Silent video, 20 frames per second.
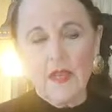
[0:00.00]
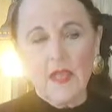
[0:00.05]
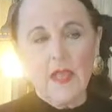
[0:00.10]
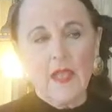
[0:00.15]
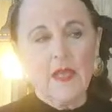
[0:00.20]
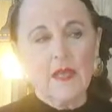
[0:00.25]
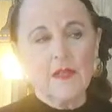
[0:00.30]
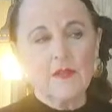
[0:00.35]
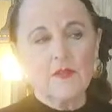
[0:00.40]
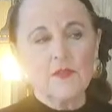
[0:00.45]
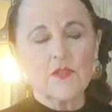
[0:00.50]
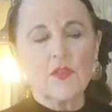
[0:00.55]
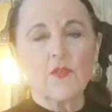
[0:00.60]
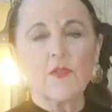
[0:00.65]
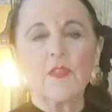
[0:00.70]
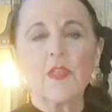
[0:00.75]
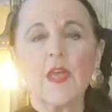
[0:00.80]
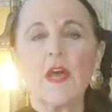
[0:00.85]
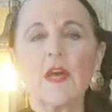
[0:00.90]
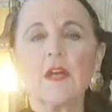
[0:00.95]
And so
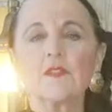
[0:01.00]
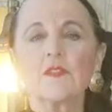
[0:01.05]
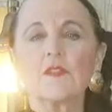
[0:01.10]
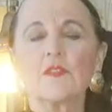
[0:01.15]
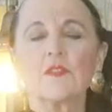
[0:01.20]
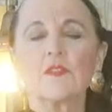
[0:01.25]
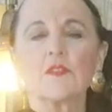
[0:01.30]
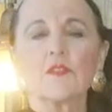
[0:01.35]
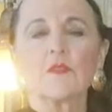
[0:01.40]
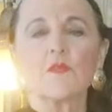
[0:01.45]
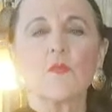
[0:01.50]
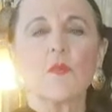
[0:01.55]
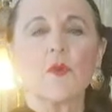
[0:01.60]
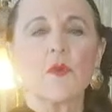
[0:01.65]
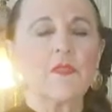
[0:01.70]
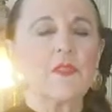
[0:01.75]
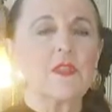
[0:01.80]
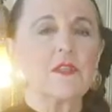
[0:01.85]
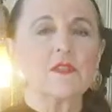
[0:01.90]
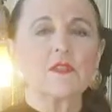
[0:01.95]
that's
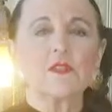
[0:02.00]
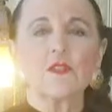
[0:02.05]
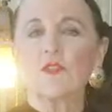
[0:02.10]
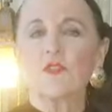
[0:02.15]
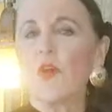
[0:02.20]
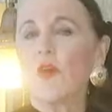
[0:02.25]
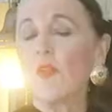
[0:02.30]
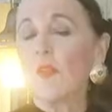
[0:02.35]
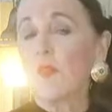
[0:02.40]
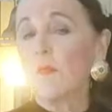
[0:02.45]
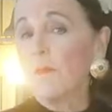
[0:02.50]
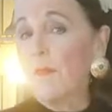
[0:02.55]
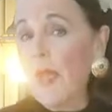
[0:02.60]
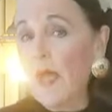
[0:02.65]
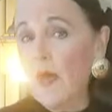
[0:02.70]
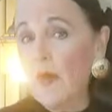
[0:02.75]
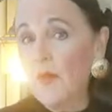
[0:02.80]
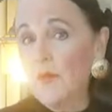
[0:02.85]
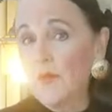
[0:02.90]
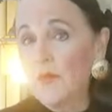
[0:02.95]
what this is all
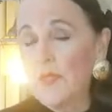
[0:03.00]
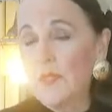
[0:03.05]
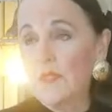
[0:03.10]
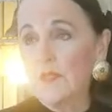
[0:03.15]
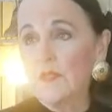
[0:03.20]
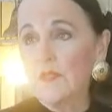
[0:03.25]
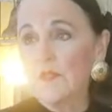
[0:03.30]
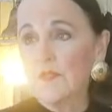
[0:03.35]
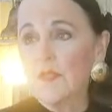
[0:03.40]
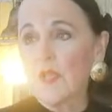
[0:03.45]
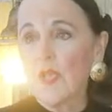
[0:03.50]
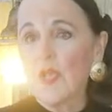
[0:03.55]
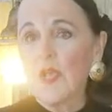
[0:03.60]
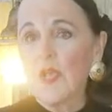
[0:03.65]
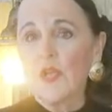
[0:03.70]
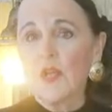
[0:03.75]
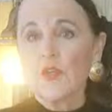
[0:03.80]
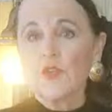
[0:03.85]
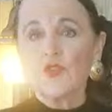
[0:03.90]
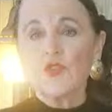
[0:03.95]
about, is
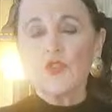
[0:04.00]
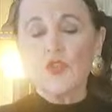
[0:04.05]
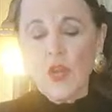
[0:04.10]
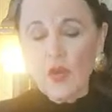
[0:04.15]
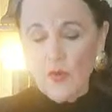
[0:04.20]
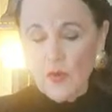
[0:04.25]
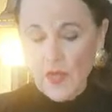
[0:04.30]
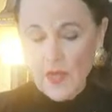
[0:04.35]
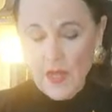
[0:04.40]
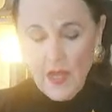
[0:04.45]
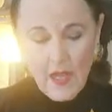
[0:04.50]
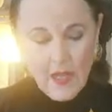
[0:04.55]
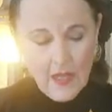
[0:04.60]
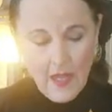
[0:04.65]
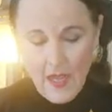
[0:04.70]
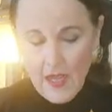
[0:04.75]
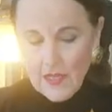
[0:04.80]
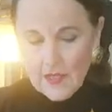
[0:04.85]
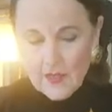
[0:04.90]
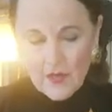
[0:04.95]
sharing.
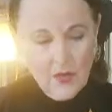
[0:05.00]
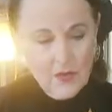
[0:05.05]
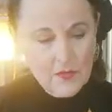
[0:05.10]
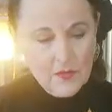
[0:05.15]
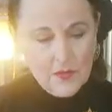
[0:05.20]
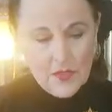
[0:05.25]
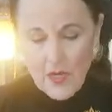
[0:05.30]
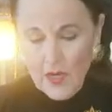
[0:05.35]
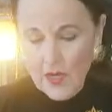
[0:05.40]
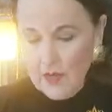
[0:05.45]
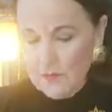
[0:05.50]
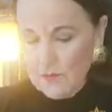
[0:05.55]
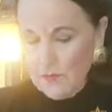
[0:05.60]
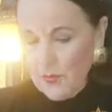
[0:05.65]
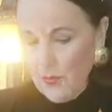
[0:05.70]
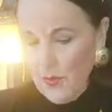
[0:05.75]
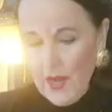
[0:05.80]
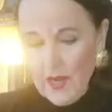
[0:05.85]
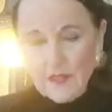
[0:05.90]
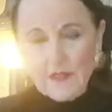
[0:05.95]
I don't
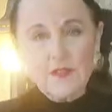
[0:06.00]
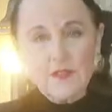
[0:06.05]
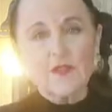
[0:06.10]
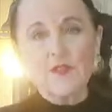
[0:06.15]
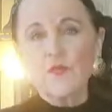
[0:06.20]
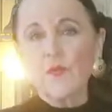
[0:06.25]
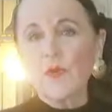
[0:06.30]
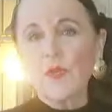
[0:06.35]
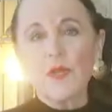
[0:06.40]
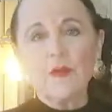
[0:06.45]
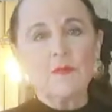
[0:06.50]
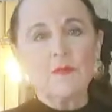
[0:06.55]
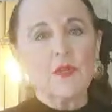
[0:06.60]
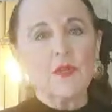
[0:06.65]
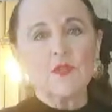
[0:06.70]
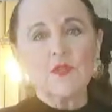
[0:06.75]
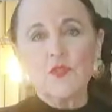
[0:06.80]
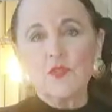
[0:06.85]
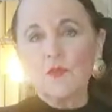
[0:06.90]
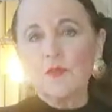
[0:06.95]
practice what I'm going
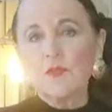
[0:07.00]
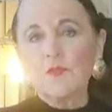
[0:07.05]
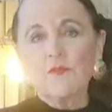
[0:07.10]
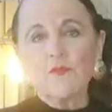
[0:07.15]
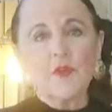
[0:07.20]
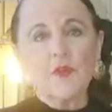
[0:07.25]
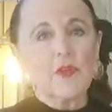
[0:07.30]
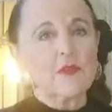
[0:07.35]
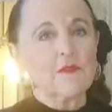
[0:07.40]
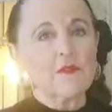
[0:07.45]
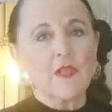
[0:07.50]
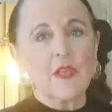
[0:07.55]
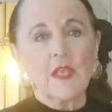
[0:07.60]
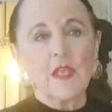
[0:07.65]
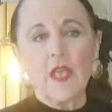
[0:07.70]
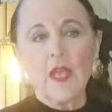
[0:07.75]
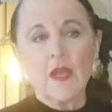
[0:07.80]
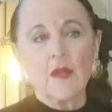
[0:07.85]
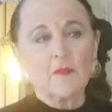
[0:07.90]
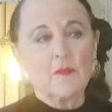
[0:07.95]
to do in front of the
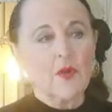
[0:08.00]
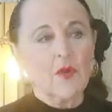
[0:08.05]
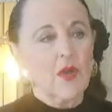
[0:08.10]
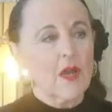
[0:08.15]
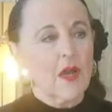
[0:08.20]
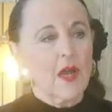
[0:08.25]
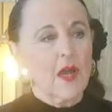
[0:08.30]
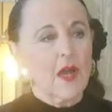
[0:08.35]
camera.